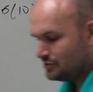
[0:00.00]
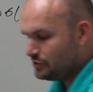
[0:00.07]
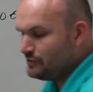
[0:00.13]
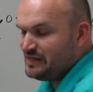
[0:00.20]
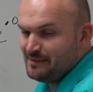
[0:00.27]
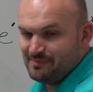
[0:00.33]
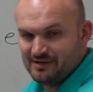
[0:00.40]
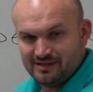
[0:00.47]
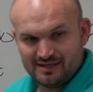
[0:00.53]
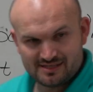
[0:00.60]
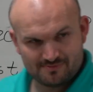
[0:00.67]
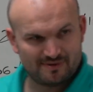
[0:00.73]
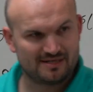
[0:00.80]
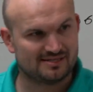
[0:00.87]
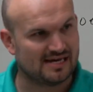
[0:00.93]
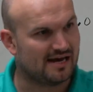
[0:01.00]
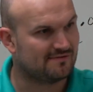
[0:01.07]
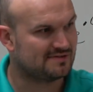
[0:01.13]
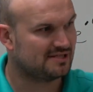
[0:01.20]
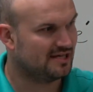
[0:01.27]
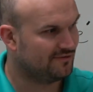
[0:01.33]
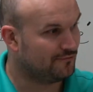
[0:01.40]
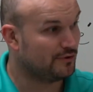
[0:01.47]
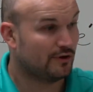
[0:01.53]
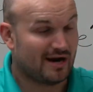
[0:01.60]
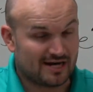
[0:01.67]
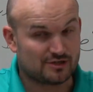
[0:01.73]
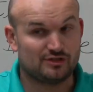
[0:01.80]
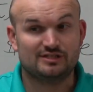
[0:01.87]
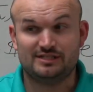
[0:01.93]
too deep into this because obviously if we were
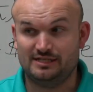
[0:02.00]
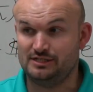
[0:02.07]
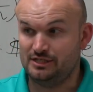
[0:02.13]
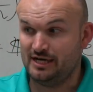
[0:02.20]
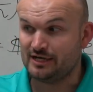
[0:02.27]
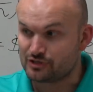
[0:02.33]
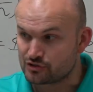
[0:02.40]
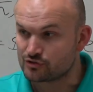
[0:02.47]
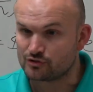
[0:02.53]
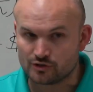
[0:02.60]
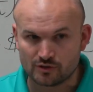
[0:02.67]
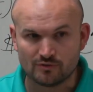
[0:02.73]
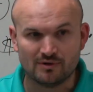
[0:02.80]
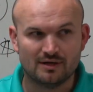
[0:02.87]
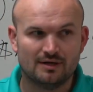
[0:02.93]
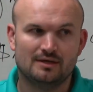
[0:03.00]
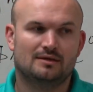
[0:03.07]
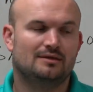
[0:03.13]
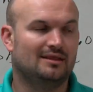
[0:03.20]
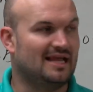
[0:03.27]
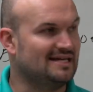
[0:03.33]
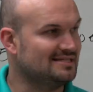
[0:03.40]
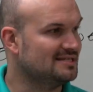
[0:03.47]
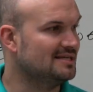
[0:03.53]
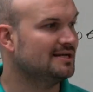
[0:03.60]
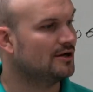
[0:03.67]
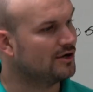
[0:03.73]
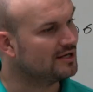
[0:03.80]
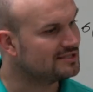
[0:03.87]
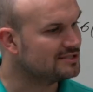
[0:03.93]
actually teaching a true lesson
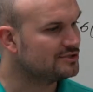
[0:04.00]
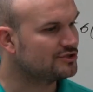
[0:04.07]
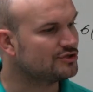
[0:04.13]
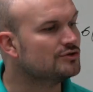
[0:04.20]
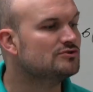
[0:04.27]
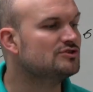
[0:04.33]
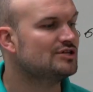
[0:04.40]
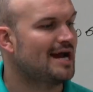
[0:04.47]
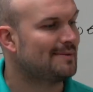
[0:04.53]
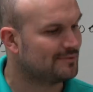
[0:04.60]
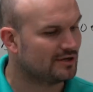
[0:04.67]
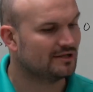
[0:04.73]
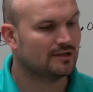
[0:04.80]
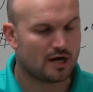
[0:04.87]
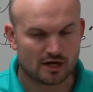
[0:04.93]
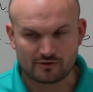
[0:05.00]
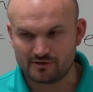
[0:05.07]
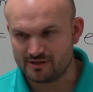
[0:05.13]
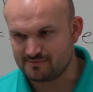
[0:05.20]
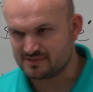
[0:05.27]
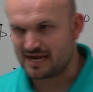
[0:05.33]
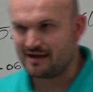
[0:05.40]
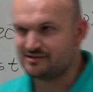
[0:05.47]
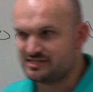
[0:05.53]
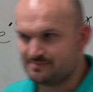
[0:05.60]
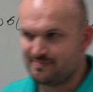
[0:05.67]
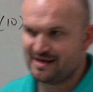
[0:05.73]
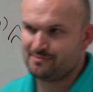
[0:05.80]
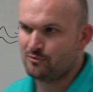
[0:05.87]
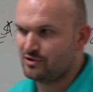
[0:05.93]
or a true chapter on logarithms, I'd
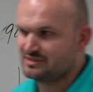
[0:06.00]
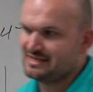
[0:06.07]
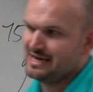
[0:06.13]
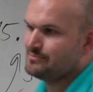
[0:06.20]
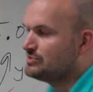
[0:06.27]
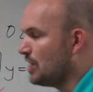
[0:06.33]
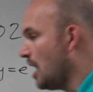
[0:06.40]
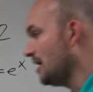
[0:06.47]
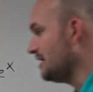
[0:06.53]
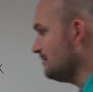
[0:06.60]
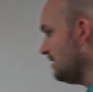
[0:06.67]
spend more time talking